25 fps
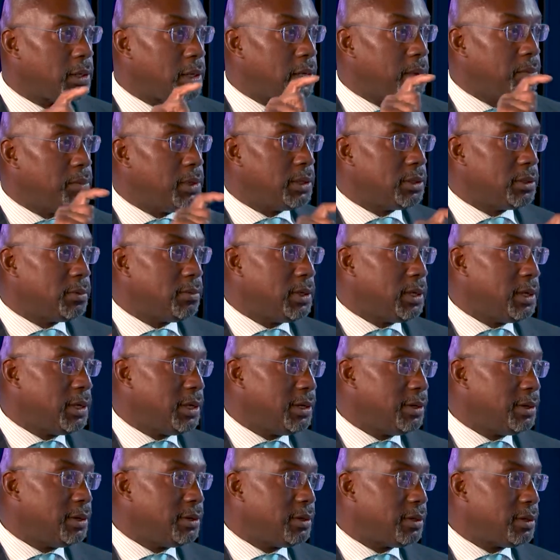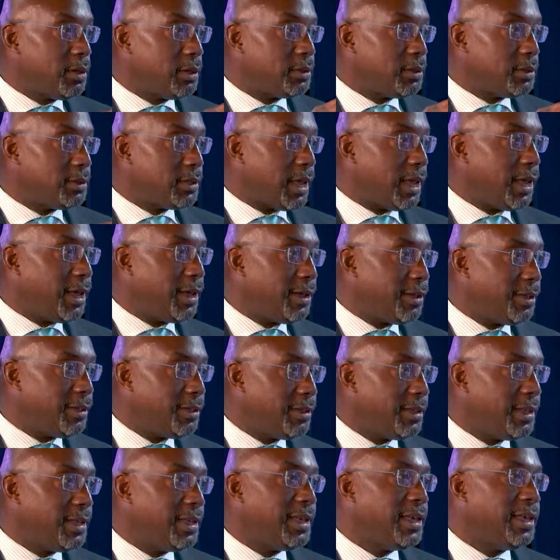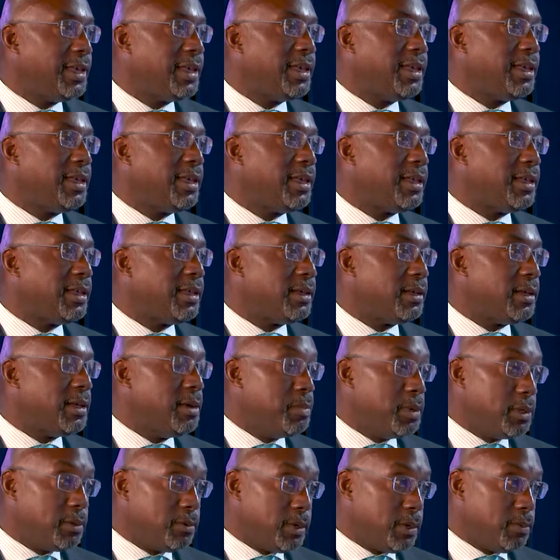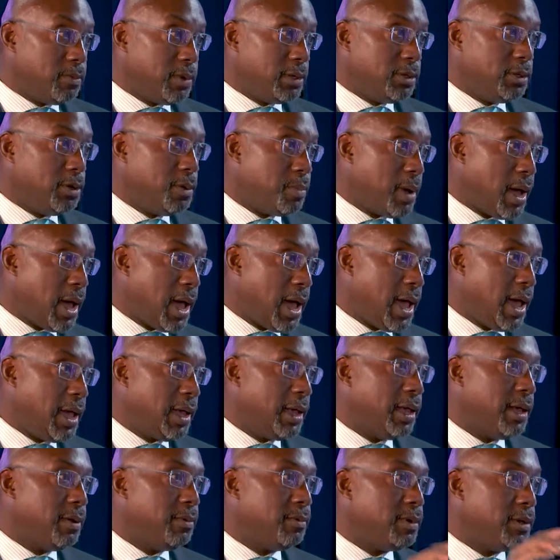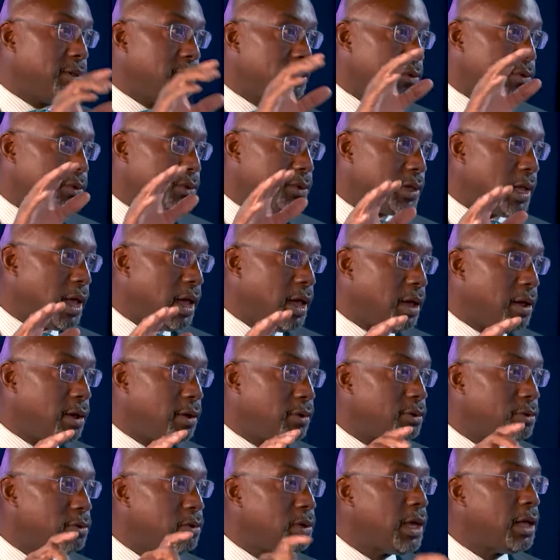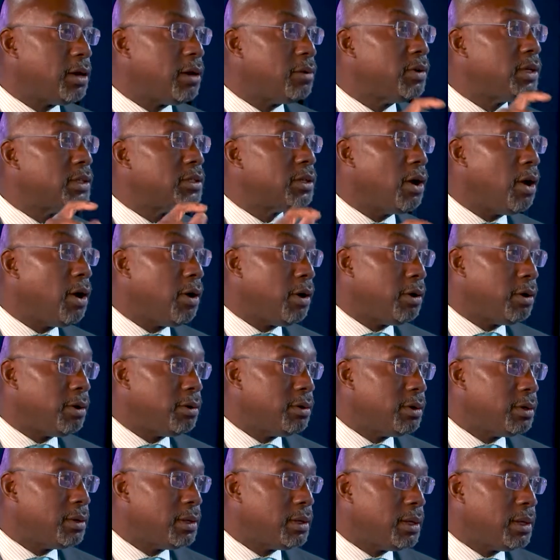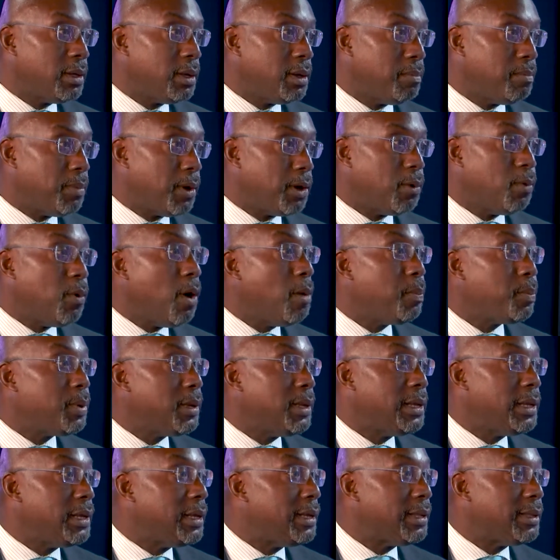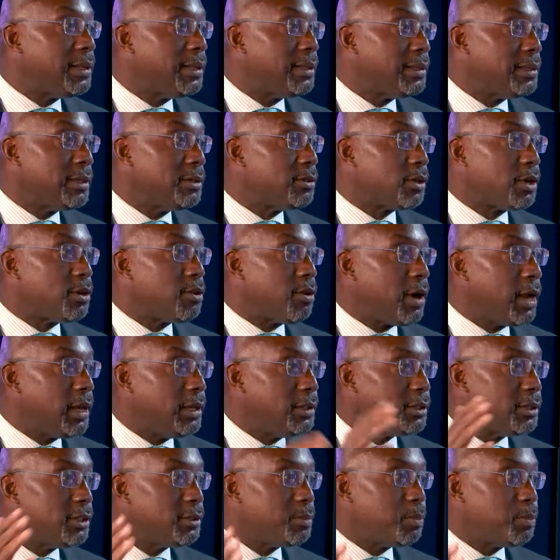In between the sale, in between when you buy and when you sell, you get a return, but it won't be this crazy